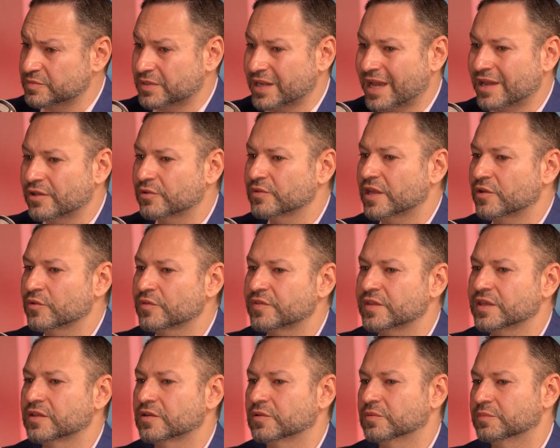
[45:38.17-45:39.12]
But I don't
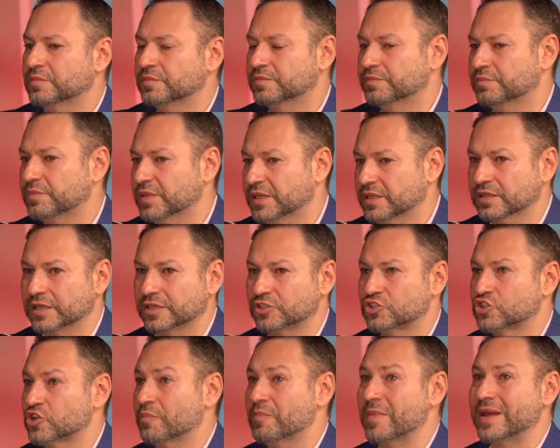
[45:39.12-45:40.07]
think it'll be
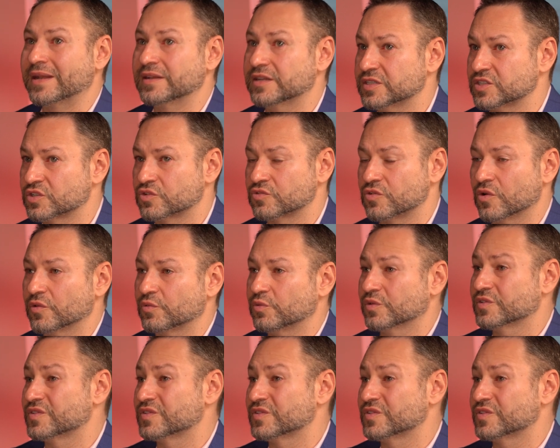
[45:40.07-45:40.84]
like tremendous growth.